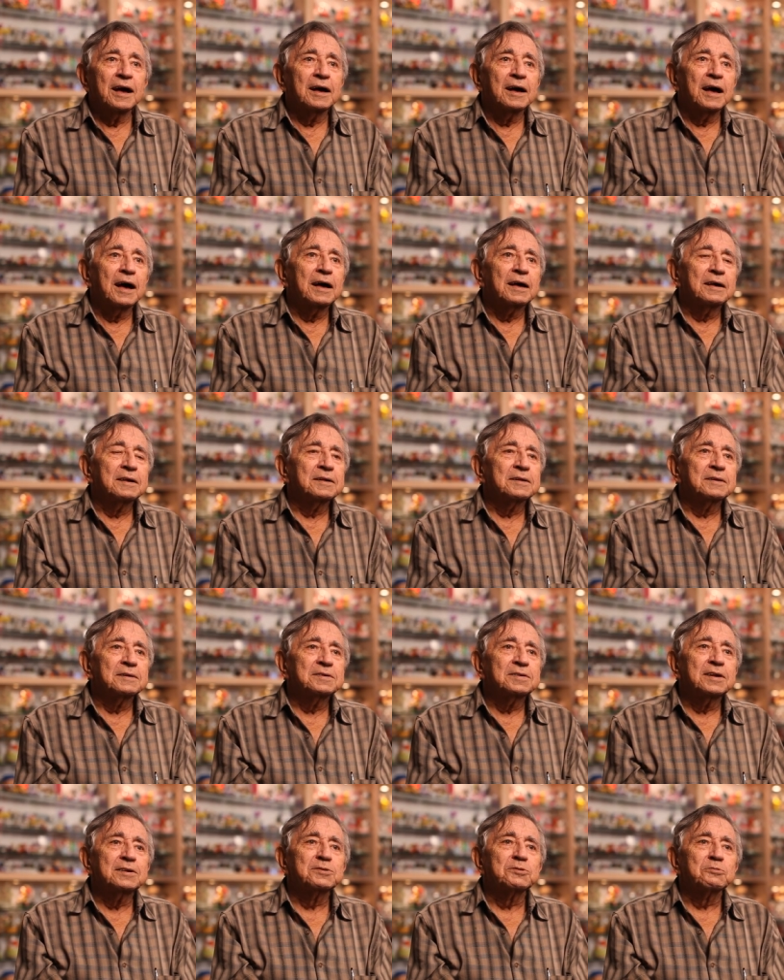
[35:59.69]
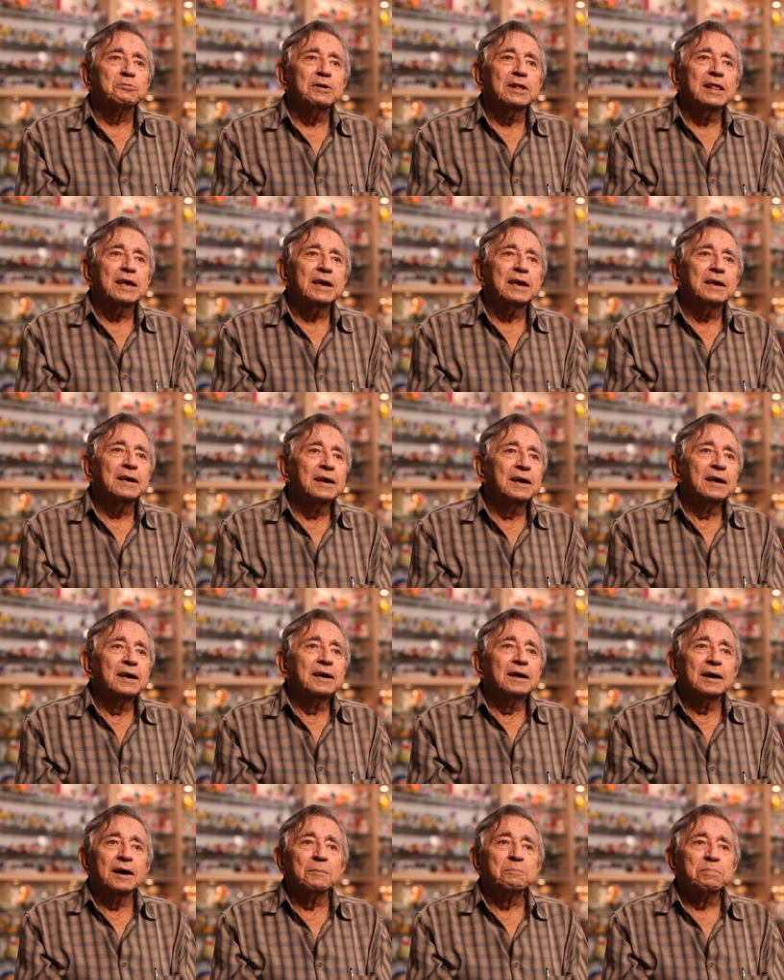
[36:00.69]
to us about I, your collection. This is really
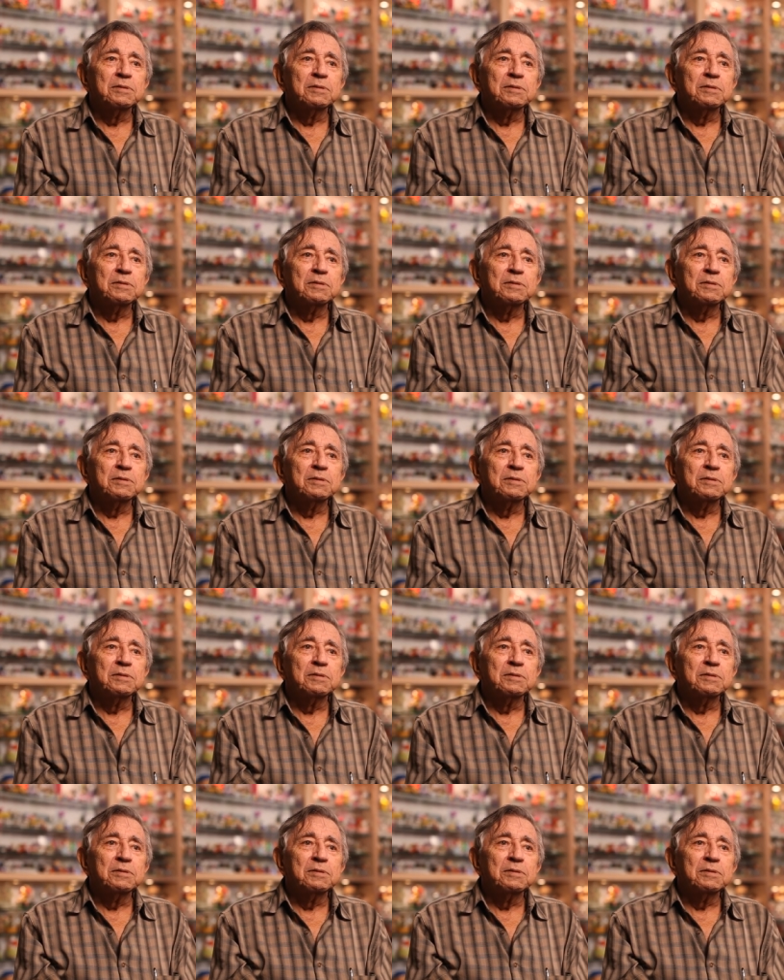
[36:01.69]
a